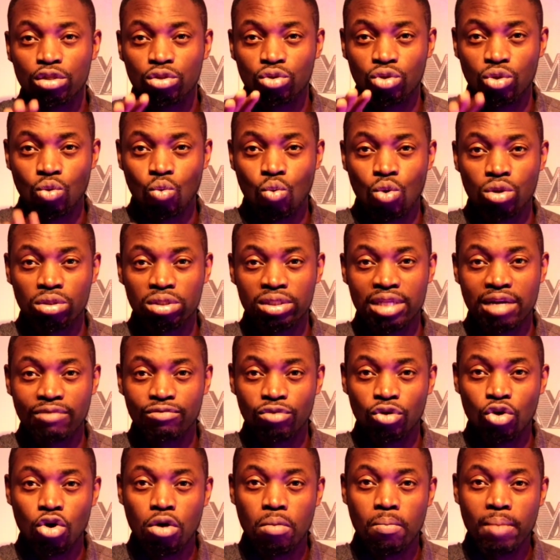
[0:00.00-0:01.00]
to the ones
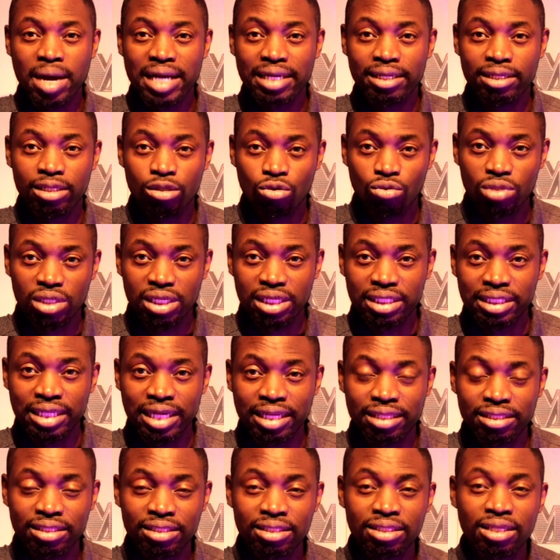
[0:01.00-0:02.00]
I've done my due
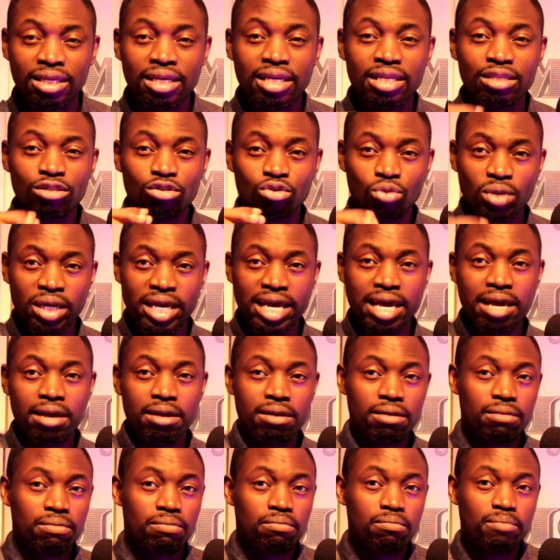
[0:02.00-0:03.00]
diligence to get
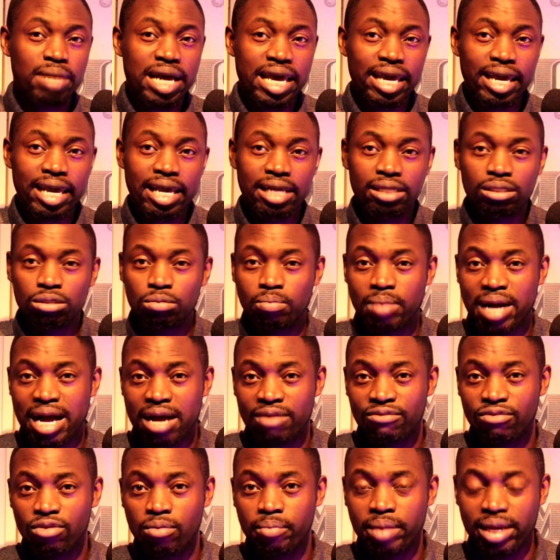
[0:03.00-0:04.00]
my gains
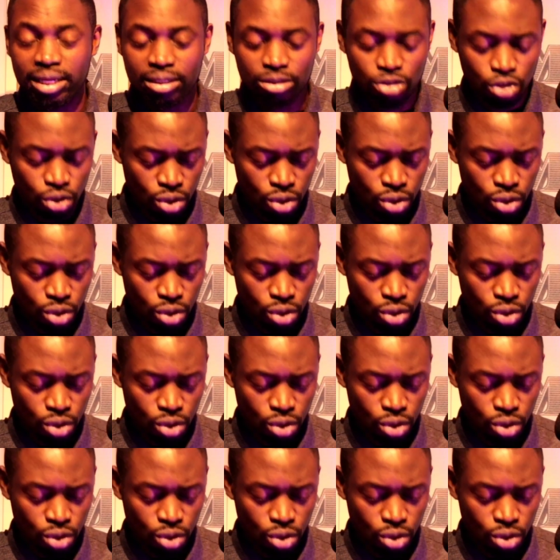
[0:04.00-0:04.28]
back from it.